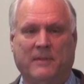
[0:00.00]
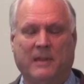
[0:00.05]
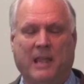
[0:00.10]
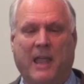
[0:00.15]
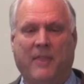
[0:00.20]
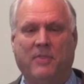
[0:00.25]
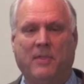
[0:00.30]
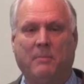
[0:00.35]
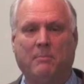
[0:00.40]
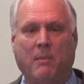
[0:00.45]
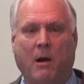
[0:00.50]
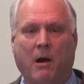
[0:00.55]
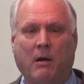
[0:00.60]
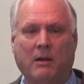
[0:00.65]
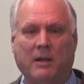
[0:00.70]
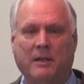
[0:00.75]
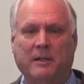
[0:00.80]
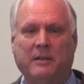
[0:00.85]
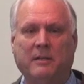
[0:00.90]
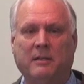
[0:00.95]
And the
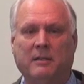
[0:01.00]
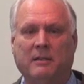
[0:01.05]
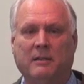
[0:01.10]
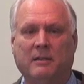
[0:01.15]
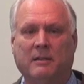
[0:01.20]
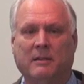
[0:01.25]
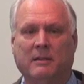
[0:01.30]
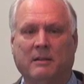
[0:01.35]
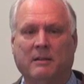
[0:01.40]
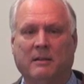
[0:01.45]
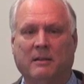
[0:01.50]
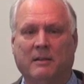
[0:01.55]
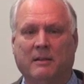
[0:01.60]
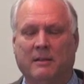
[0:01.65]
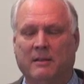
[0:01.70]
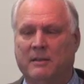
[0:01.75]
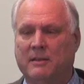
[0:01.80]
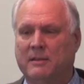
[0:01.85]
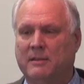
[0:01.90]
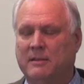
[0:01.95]
marked
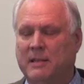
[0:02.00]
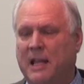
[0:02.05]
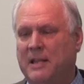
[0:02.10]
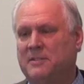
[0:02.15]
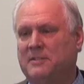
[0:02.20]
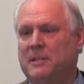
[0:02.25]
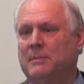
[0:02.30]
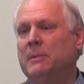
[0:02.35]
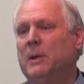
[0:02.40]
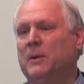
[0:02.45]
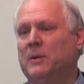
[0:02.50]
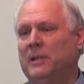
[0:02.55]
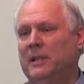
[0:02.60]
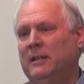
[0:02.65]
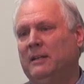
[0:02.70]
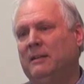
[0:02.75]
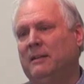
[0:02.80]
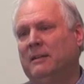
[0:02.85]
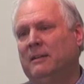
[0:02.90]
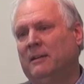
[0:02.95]

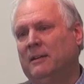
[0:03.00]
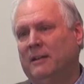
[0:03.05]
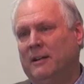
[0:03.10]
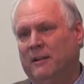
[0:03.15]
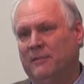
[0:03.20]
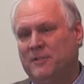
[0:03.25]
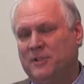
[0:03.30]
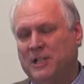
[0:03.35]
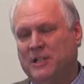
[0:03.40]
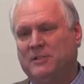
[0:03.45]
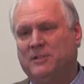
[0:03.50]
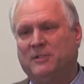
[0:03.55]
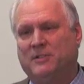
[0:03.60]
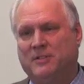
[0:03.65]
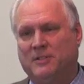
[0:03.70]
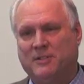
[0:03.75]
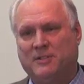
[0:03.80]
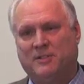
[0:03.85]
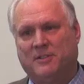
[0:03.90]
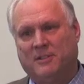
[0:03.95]
testimony of
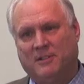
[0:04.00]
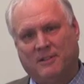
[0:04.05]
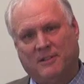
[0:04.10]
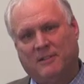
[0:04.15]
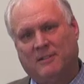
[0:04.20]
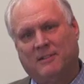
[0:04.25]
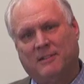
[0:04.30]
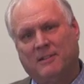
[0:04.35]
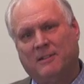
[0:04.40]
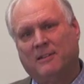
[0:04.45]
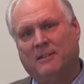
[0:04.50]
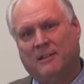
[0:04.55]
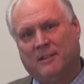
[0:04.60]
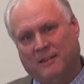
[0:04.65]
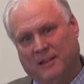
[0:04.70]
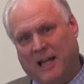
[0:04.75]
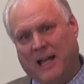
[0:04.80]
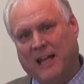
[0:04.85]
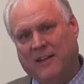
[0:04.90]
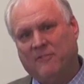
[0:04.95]
Jesus'
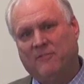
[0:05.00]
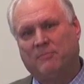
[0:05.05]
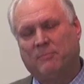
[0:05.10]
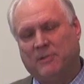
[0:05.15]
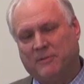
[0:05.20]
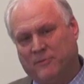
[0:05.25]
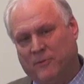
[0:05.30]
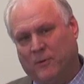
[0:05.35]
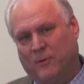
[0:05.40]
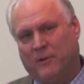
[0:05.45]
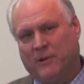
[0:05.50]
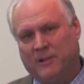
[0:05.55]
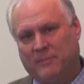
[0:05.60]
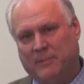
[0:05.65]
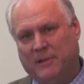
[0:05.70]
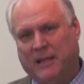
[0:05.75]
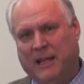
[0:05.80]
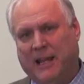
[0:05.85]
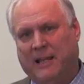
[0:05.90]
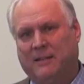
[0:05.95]
life before he
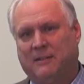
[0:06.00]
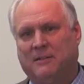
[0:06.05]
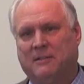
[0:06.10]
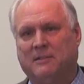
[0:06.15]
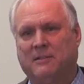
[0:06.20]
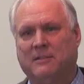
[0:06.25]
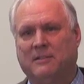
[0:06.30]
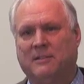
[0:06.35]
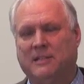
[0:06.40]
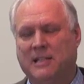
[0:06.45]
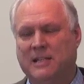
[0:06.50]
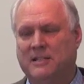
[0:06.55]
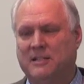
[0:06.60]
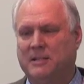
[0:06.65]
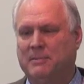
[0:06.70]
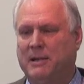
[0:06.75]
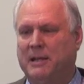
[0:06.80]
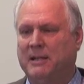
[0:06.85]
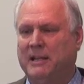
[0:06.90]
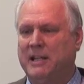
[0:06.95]
began to teach
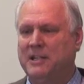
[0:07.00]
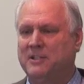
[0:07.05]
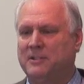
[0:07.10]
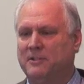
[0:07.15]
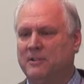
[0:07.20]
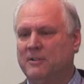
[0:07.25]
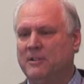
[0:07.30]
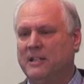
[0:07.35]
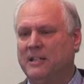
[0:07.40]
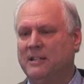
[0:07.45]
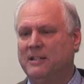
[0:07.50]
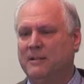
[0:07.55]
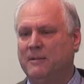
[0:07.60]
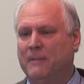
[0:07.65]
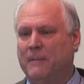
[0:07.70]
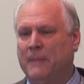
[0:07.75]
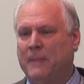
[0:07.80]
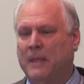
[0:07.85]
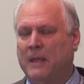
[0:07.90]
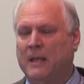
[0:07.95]
at about age 30,
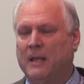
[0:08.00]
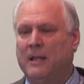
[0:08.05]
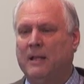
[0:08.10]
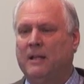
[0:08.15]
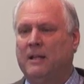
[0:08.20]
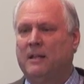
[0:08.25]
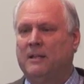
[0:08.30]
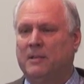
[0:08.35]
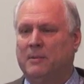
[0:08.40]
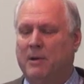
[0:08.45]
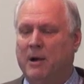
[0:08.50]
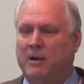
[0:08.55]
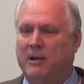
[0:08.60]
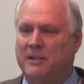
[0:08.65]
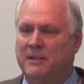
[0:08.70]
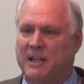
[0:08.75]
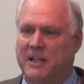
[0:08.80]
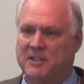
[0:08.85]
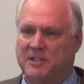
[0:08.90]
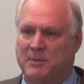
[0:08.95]
the
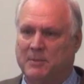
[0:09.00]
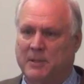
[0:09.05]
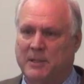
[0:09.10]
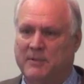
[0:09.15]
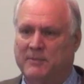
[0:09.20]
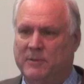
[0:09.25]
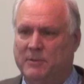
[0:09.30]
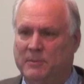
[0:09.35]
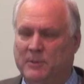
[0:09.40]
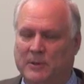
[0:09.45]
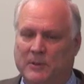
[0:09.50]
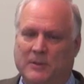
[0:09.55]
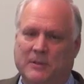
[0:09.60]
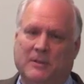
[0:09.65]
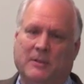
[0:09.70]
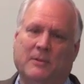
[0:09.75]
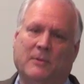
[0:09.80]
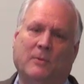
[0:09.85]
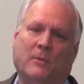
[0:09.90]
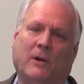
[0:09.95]
marked testimony from
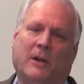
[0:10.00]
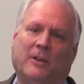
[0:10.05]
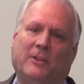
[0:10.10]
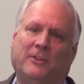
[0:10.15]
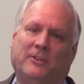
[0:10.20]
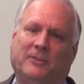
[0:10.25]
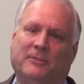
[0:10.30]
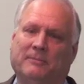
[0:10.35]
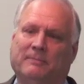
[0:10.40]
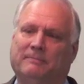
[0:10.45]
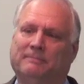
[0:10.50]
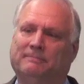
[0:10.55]
Luke was,